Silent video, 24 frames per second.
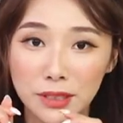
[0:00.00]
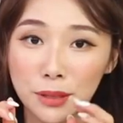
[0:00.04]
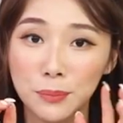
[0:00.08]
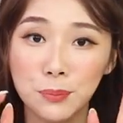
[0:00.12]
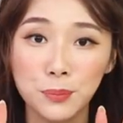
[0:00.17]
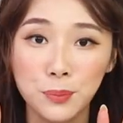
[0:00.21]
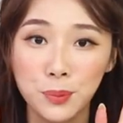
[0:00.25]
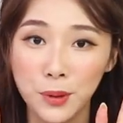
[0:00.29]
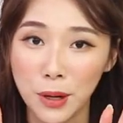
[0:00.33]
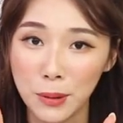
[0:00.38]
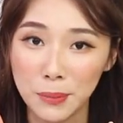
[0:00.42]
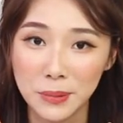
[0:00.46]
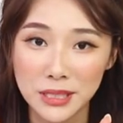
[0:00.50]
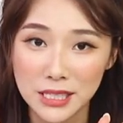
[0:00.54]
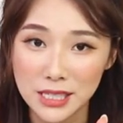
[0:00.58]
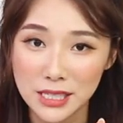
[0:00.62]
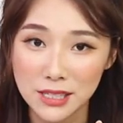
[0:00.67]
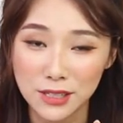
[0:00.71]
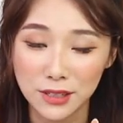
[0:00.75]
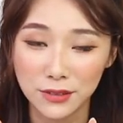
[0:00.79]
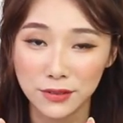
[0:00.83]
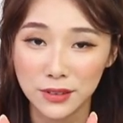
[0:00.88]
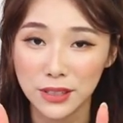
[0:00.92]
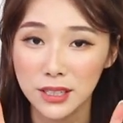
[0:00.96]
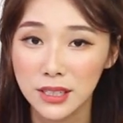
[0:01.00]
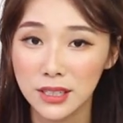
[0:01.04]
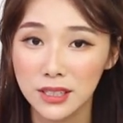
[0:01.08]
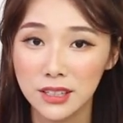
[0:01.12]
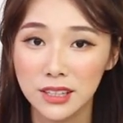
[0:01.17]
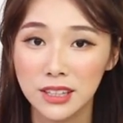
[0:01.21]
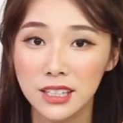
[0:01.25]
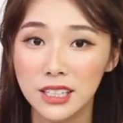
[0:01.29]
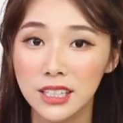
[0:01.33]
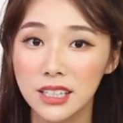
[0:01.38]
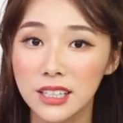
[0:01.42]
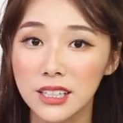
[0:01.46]
The properties of
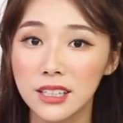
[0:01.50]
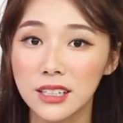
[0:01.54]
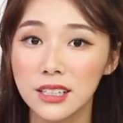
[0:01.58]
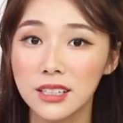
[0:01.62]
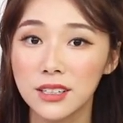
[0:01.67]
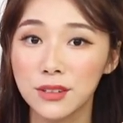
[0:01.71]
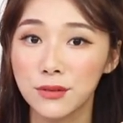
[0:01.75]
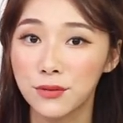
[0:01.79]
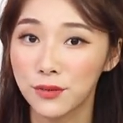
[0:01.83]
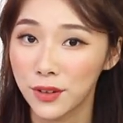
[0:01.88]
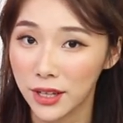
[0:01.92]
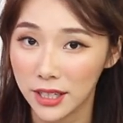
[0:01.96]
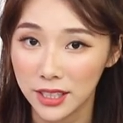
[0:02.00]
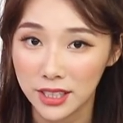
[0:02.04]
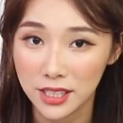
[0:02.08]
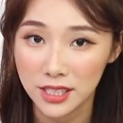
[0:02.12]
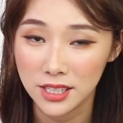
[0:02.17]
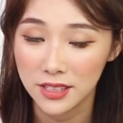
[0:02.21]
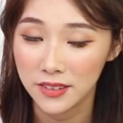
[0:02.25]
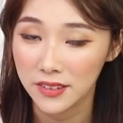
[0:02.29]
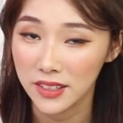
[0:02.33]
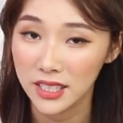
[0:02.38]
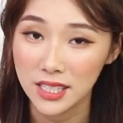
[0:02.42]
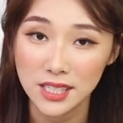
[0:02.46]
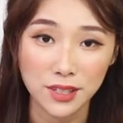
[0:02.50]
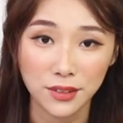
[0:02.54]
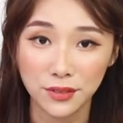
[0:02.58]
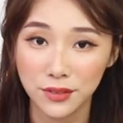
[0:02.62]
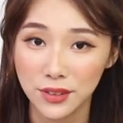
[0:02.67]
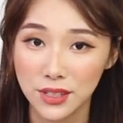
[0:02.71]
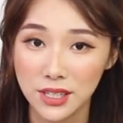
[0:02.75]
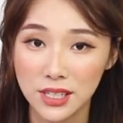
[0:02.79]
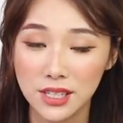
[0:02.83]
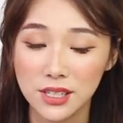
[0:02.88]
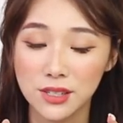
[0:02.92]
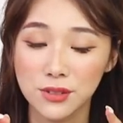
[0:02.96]
it, the effectiveness
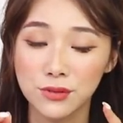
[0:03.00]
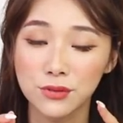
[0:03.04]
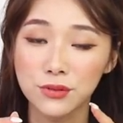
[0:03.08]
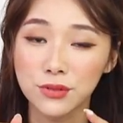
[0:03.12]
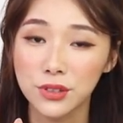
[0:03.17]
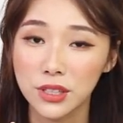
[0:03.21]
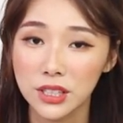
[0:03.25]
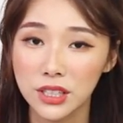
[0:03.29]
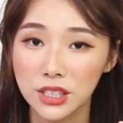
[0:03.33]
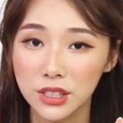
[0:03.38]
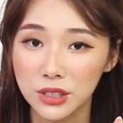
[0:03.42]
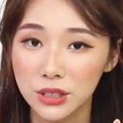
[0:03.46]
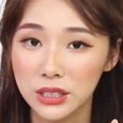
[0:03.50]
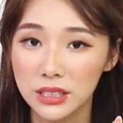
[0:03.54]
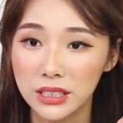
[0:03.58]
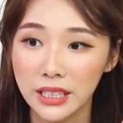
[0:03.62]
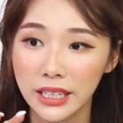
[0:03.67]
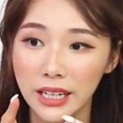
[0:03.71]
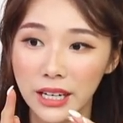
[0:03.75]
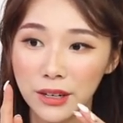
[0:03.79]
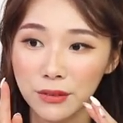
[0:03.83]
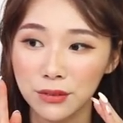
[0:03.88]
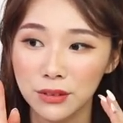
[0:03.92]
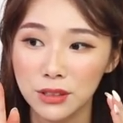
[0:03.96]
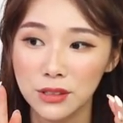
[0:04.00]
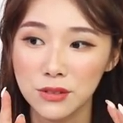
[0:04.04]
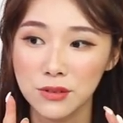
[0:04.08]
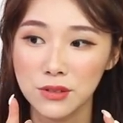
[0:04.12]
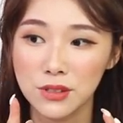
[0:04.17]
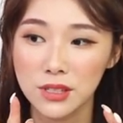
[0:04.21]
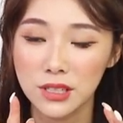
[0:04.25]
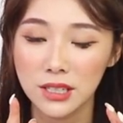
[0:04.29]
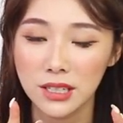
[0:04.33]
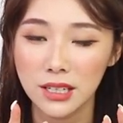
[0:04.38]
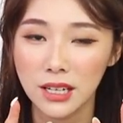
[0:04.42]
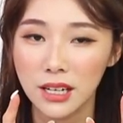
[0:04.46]
of it is really good. After
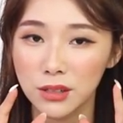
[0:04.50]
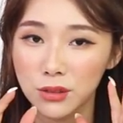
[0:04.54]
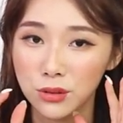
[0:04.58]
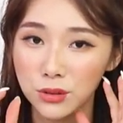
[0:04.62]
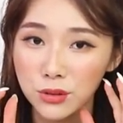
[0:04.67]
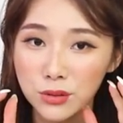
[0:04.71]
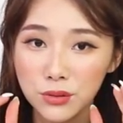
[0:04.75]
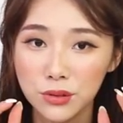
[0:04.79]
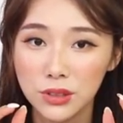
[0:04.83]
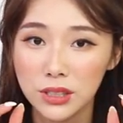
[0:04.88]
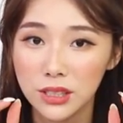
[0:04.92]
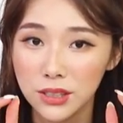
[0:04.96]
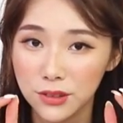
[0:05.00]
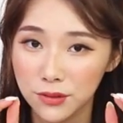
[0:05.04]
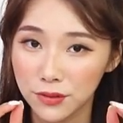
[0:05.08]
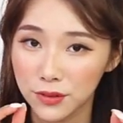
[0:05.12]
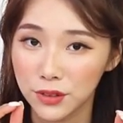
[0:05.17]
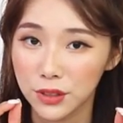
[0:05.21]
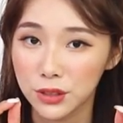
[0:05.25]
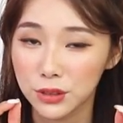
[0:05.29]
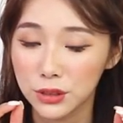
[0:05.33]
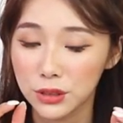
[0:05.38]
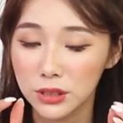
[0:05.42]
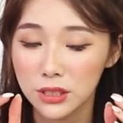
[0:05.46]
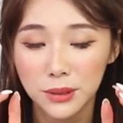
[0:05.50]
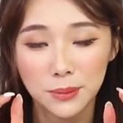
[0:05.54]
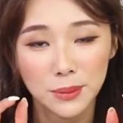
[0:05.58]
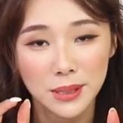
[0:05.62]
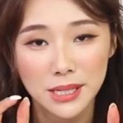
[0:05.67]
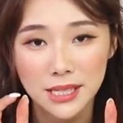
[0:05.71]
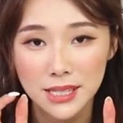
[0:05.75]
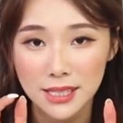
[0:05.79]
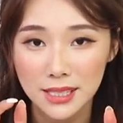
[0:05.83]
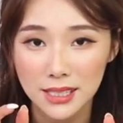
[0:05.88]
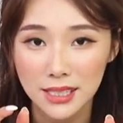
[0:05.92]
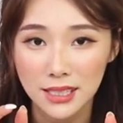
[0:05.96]
using it, I do really feel that
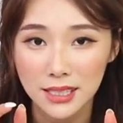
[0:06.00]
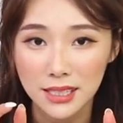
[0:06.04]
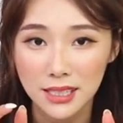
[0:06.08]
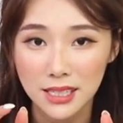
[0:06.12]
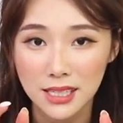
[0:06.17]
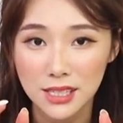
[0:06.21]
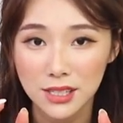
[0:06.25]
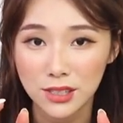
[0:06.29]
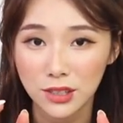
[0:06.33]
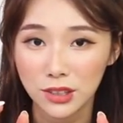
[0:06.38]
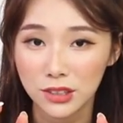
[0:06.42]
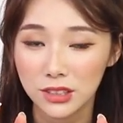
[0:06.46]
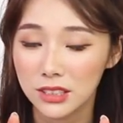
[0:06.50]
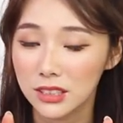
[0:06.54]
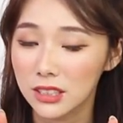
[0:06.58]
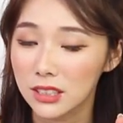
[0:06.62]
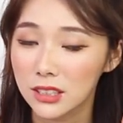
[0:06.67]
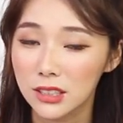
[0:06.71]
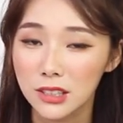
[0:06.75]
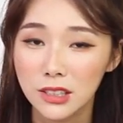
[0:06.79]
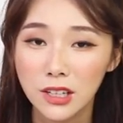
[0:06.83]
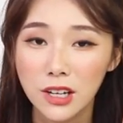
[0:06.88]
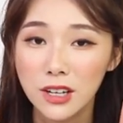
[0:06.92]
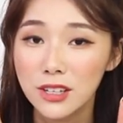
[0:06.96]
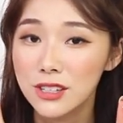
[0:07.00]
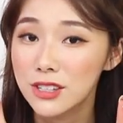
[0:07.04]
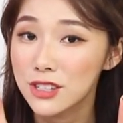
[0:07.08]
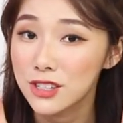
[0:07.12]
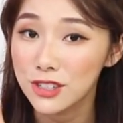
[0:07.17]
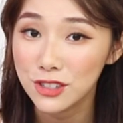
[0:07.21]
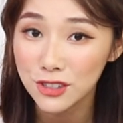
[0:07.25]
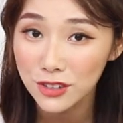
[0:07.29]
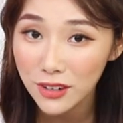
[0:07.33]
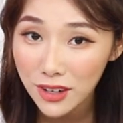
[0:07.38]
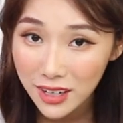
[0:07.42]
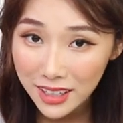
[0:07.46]
my skin has gotten a lot
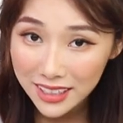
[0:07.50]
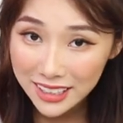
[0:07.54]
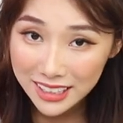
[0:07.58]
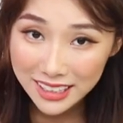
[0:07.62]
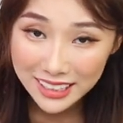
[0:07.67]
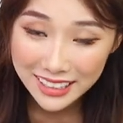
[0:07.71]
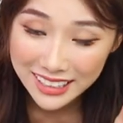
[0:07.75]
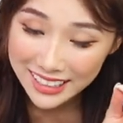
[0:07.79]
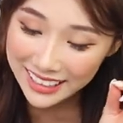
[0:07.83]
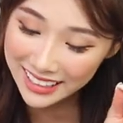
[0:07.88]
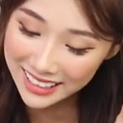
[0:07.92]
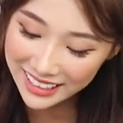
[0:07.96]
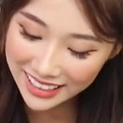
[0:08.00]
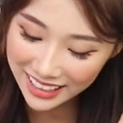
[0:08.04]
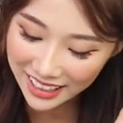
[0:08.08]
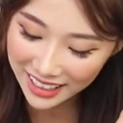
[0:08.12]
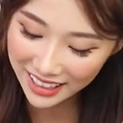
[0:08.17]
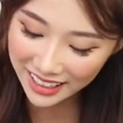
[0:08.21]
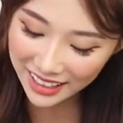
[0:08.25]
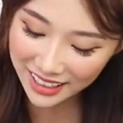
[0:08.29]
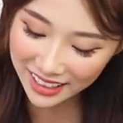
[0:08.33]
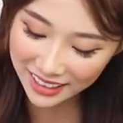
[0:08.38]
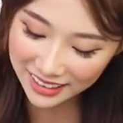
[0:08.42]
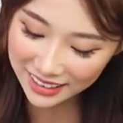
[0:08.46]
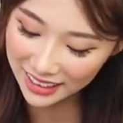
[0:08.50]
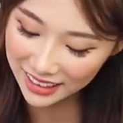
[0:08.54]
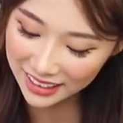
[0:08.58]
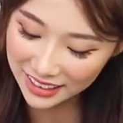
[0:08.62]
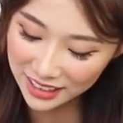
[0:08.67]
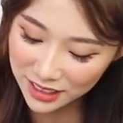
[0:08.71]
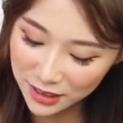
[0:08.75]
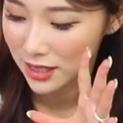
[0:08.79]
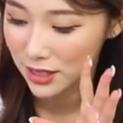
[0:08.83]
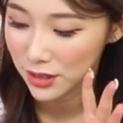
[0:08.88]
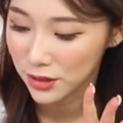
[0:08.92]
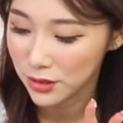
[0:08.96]
stronger
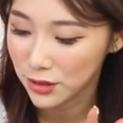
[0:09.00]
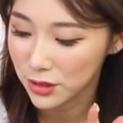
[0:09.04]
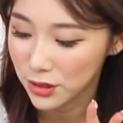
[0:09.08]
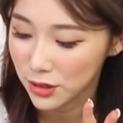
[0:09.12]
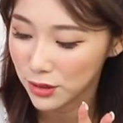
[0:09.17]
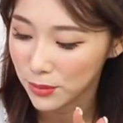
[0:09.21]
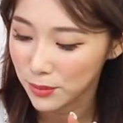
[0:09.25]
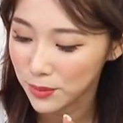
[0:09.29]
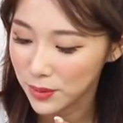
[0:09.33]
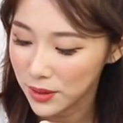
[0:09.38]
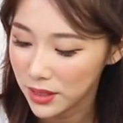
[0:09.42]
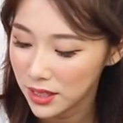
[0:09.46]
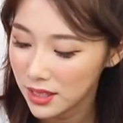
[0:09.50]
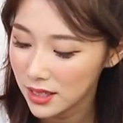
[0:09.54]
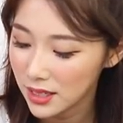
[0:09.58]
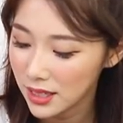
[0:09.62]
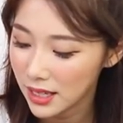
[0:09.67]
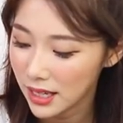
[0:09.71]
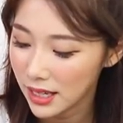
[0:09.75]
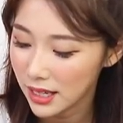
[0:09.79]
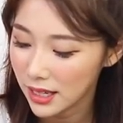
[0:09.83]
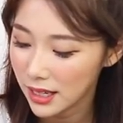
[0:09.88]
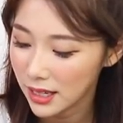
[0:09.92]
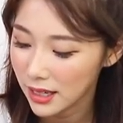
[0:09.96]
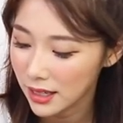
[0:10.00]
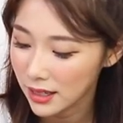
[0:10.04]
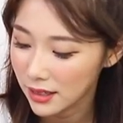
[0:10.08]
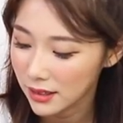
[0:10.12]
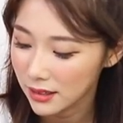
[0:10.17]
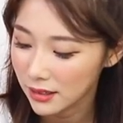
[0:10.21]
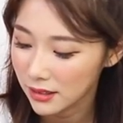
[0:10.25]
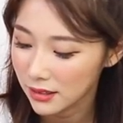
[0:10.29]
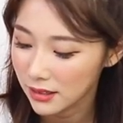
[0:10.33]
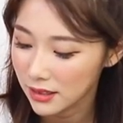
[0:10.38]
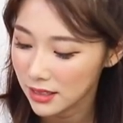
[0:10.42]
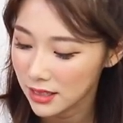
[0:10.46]
than it used to be, and
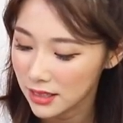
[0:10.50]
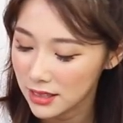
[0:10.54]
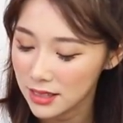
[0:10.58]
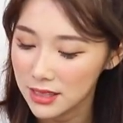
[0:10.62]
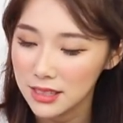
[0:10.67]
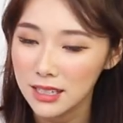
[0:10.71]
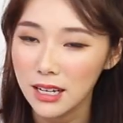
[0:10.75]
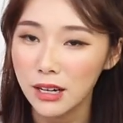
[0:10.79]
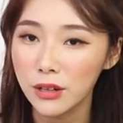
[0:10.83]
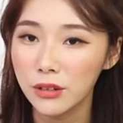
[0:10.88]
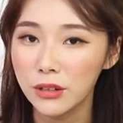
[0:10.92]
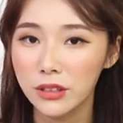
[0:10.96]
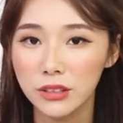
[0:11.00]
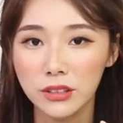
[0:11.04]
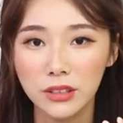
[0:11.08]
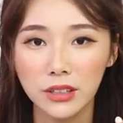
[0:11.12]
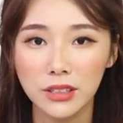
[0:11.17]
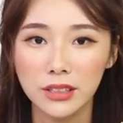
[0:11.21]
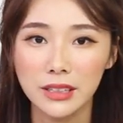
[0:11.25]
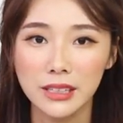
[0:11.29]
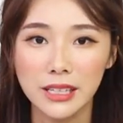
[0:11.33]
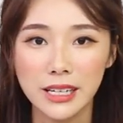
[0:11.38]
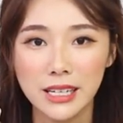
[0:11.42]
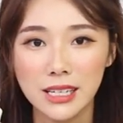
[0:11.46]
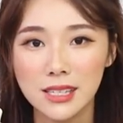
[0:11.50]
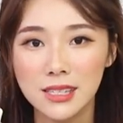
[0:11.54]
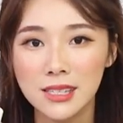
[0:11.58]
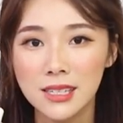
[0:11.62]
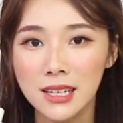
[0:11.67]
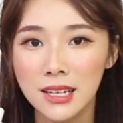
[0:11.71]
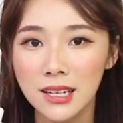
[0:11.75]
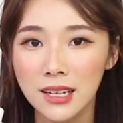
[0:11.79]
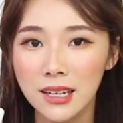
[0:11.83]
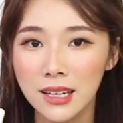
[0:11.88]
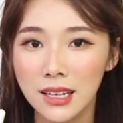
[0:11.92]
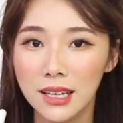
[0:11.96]
it's now a lot less
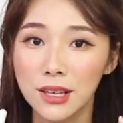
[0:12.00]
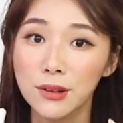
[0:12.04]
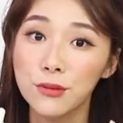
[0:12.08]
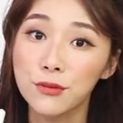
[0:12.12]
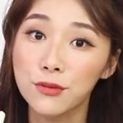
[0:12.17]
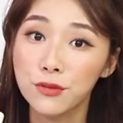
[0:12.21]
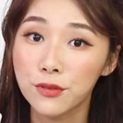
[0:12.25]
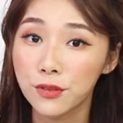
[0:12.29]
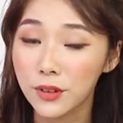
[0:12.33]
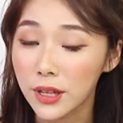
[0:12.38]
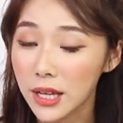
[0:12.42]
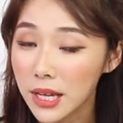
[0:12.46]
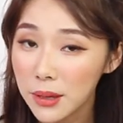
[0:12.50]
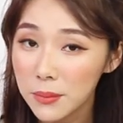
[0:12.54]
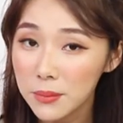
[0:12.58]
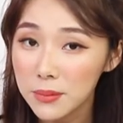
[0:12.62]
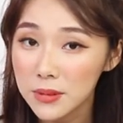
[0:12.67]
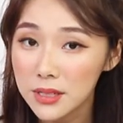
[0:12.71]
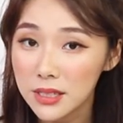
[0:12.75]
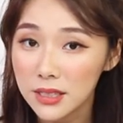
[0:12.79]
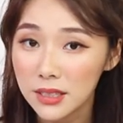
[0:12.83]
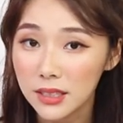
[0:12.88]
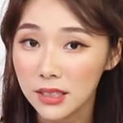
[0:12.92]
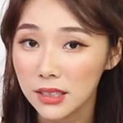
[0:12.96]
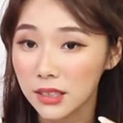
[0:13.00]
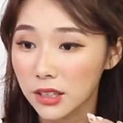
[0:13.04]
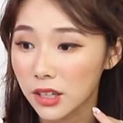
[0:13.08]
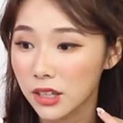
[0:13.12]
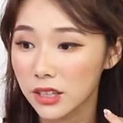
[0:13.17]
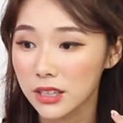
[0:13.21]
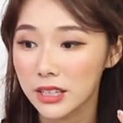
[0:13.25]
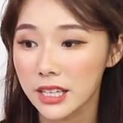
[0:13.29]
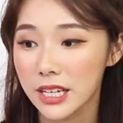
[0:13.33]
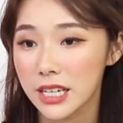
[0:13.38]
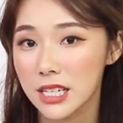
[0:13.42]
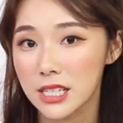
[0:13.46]
inflamed, a
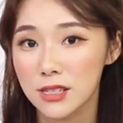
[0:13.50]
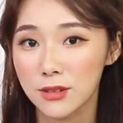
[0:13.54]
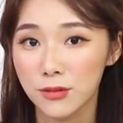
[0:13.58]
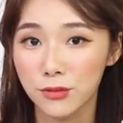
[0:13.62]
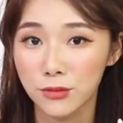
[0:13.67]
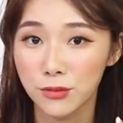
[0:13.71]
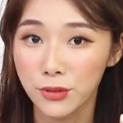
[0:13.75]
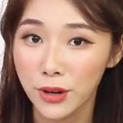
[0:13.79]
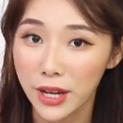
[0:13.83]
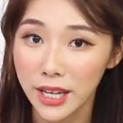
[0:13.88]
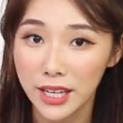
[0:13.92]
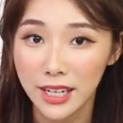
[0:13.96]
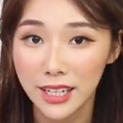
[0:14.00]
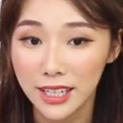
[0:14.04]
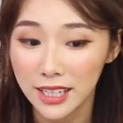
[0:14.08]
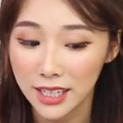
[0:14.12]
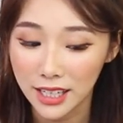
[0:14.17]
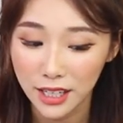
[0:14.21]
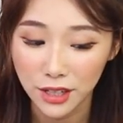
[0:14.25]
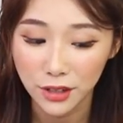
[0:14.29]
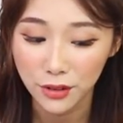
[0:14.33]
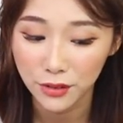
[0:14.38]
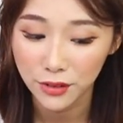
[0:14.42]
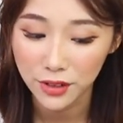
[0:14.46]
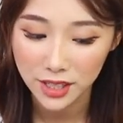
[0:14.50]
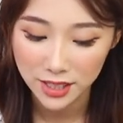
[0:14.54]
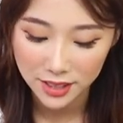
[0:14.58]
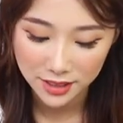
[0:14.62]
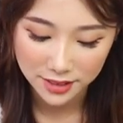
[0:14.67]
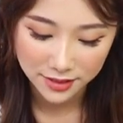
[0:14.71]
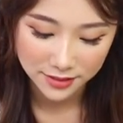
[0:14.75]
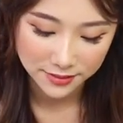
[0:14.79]
lot less red and angry.